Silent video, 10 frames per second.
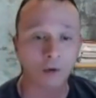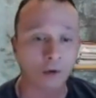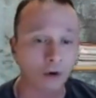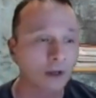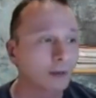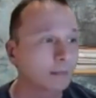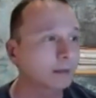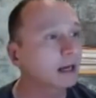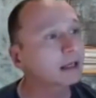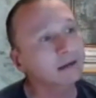or
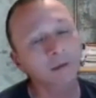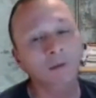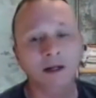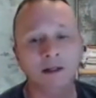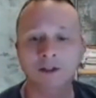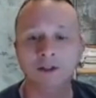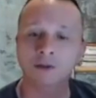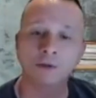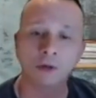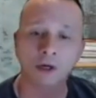maybe I even wanted
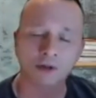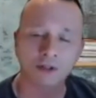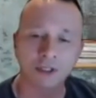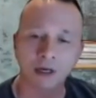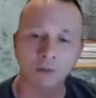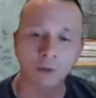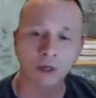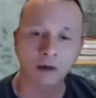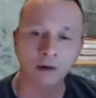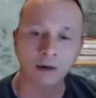to understand
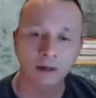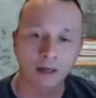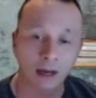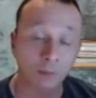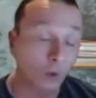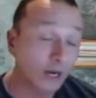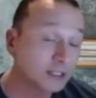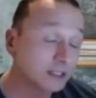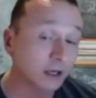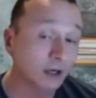where I'm
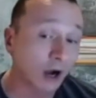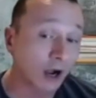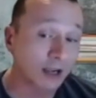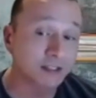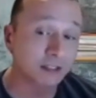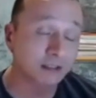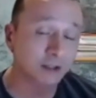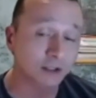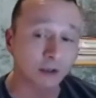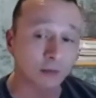wasting cost
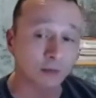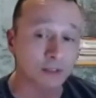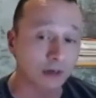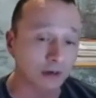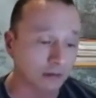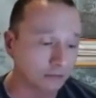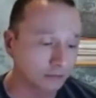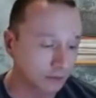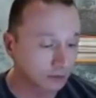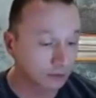in terms of